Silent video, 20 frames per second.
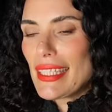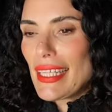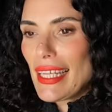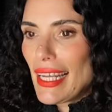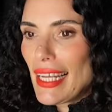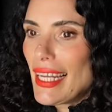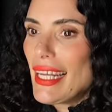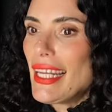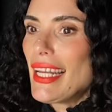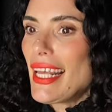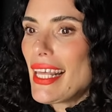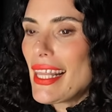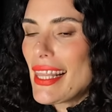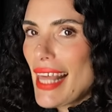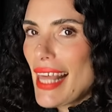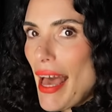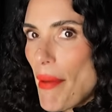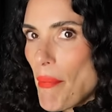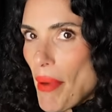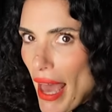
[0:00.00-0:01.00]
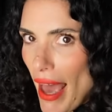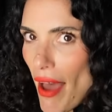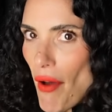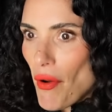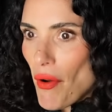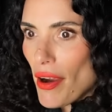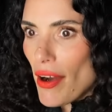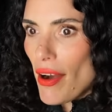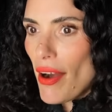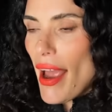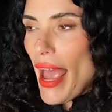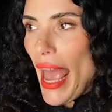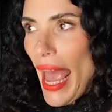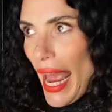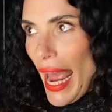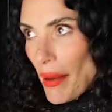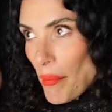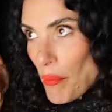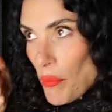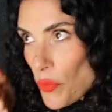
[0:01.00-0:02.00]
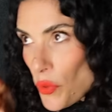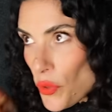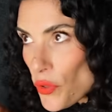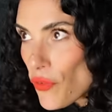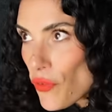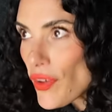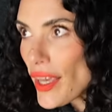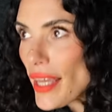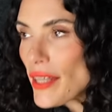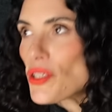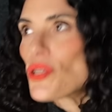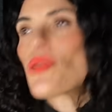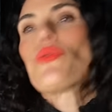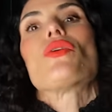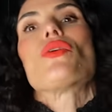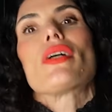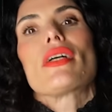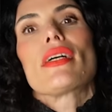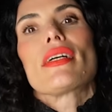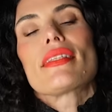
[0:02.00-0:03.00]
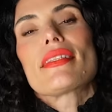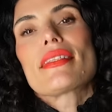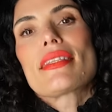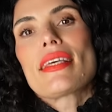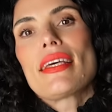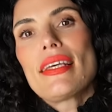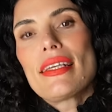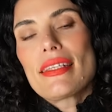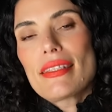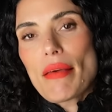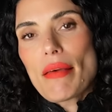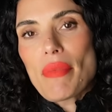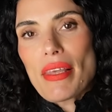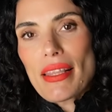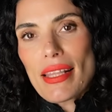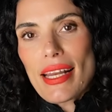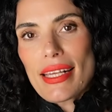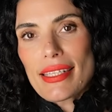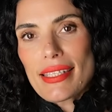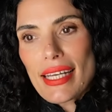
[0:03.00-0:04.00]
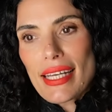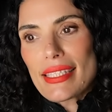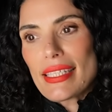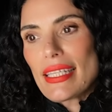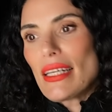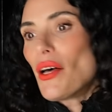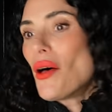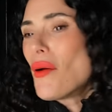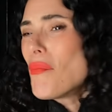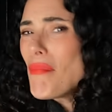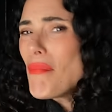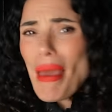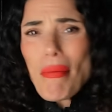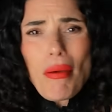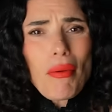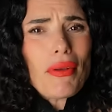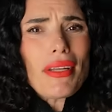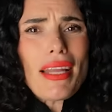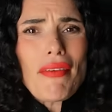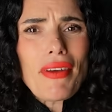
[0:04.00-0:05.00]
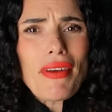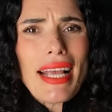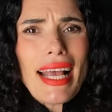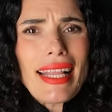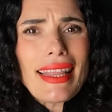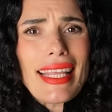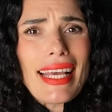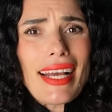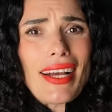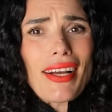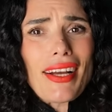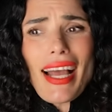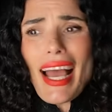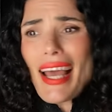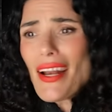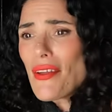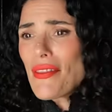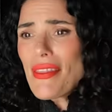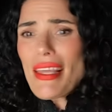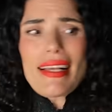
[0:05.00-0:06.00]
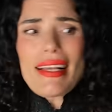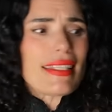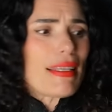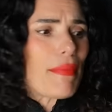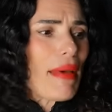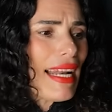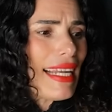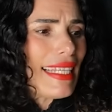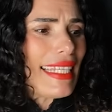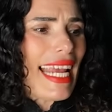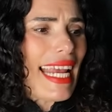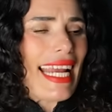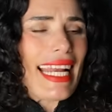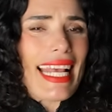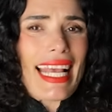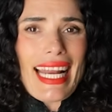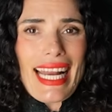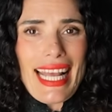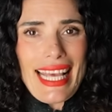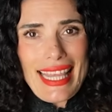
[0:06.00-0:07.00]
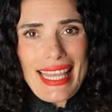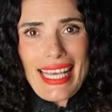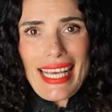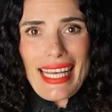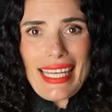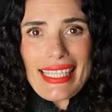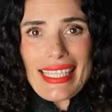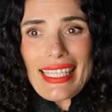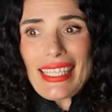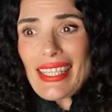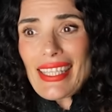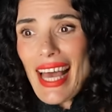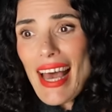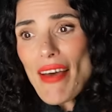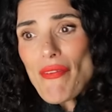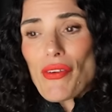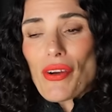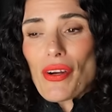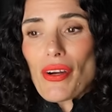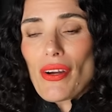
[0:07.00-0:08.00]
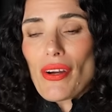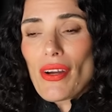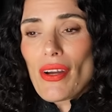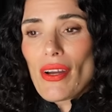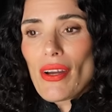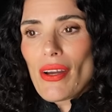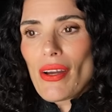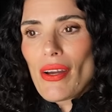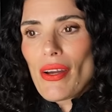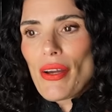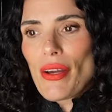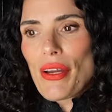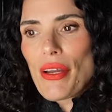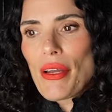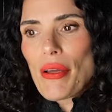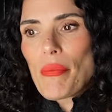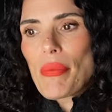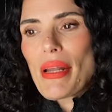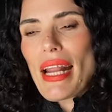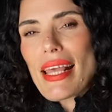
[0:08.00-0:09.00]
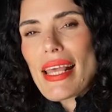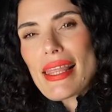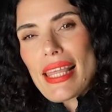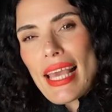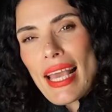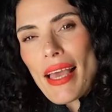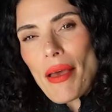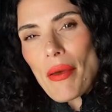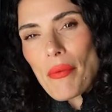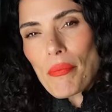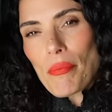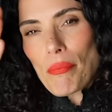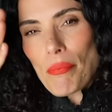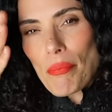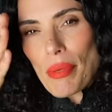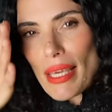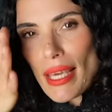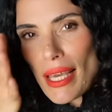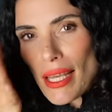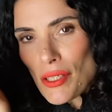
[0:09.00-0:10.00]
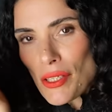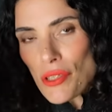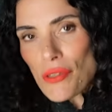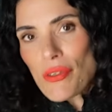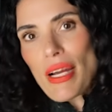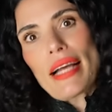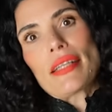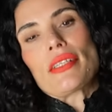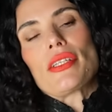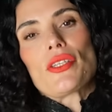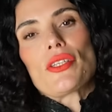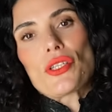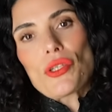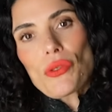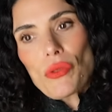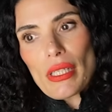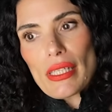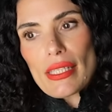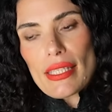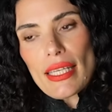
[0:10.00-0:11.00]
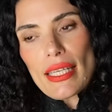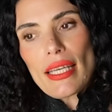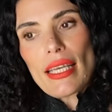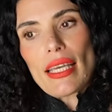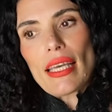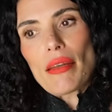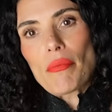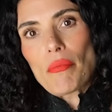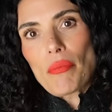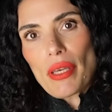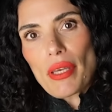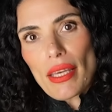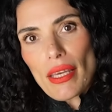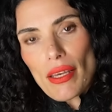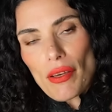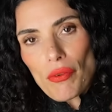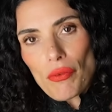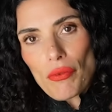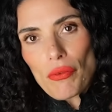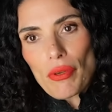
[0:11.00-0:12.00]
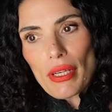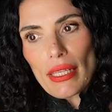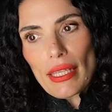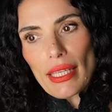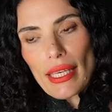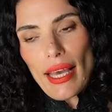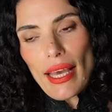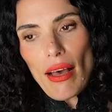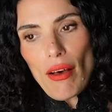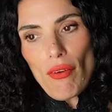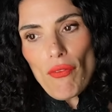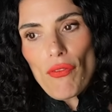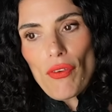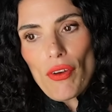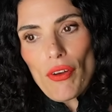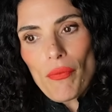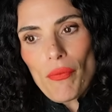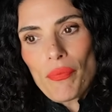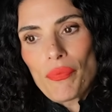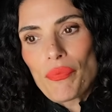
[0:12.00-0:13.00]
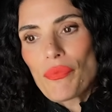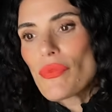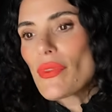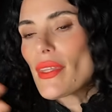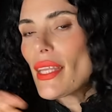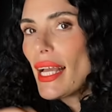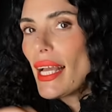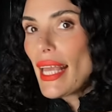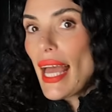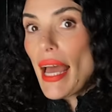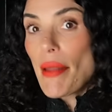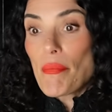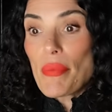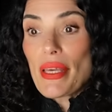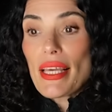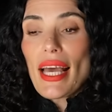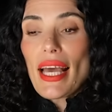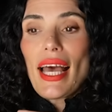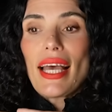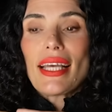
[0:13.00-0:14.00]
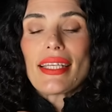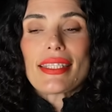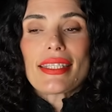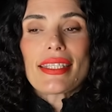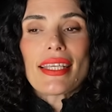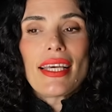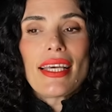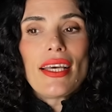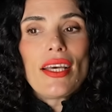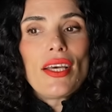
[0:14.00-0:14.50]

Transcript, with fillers: in that power and moving towards something that is ideal. Maybe we'll get there. I don't think it's about attaining anything ideal ever. But I think being directed towards it can be really helpful again, because